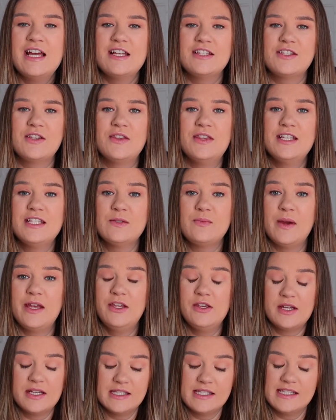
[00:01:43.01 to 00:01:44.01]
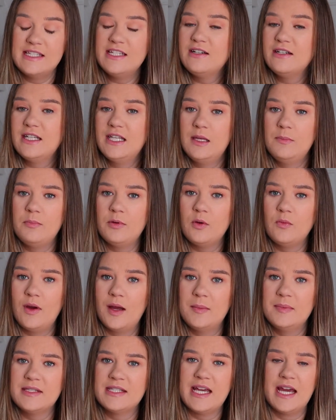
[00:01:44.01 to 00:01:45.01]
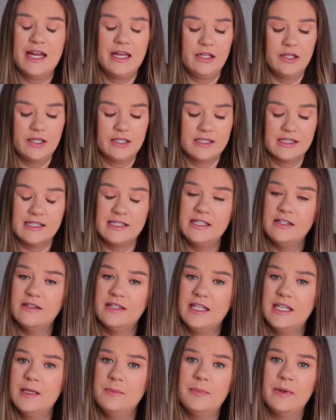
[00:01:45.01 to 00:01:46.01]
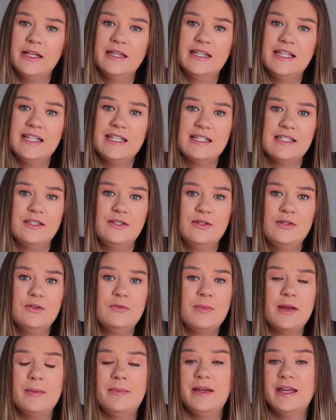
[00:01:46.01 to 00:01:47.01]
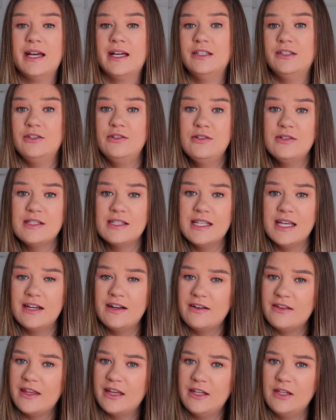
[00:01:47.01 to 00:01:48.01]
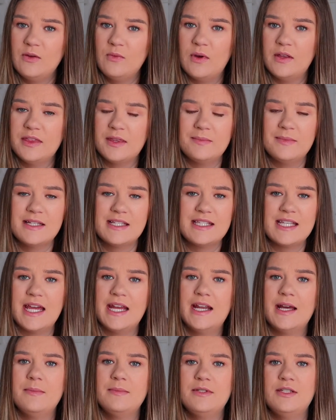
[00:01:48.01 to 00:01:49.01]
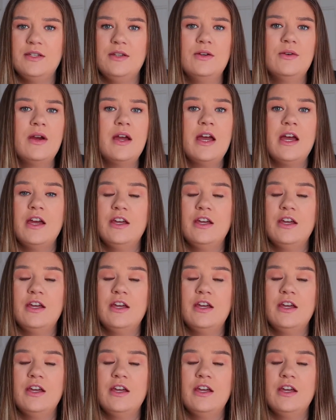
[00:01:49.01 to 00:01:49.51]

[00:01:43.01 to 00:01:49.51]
So this way you can still keep your website, you can still keep a link to maybe a newsletter that you want them to sign up to,